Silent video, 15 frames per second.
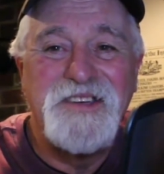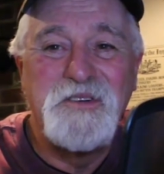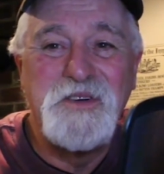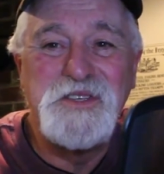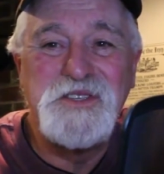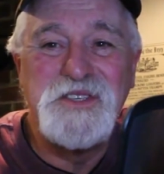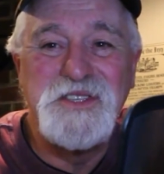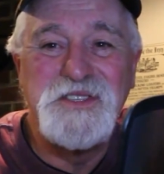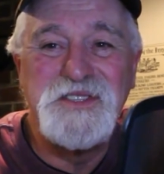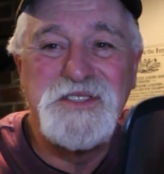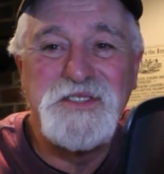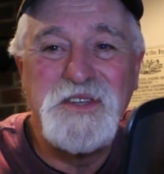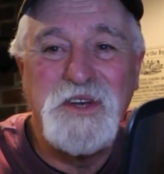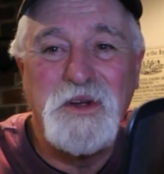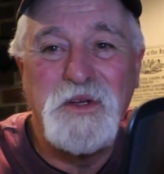which
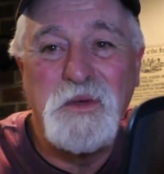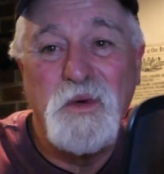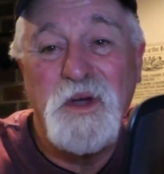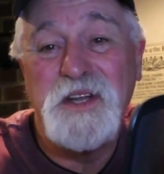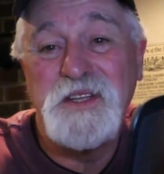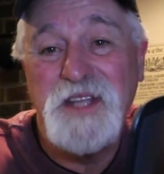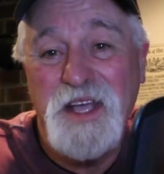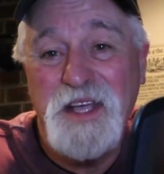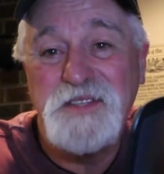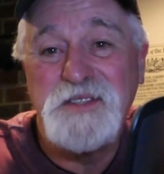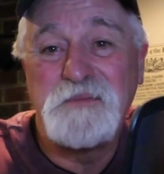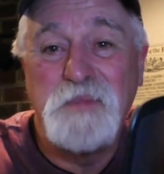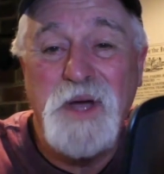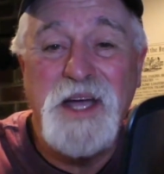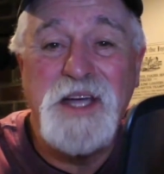is, you know, you want to
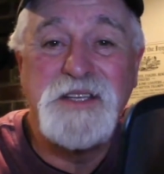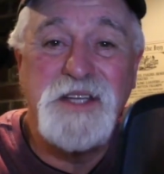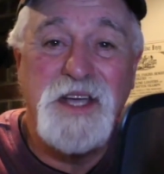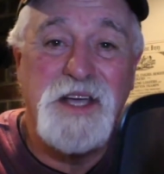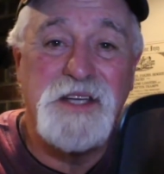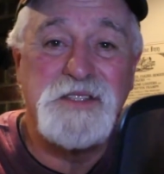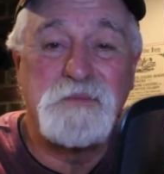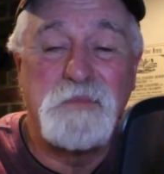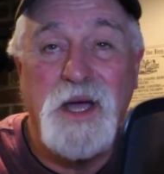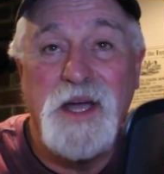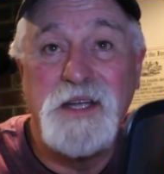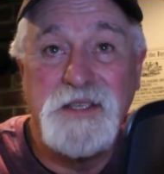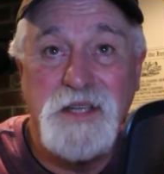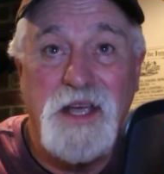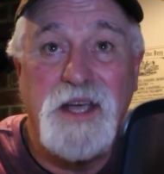test by test
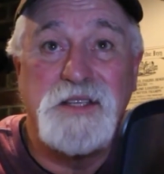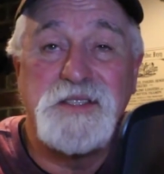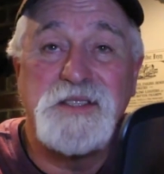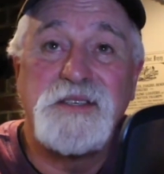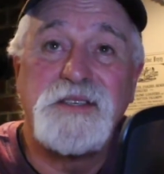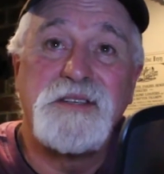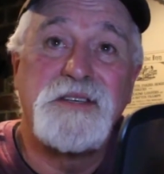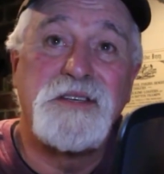by test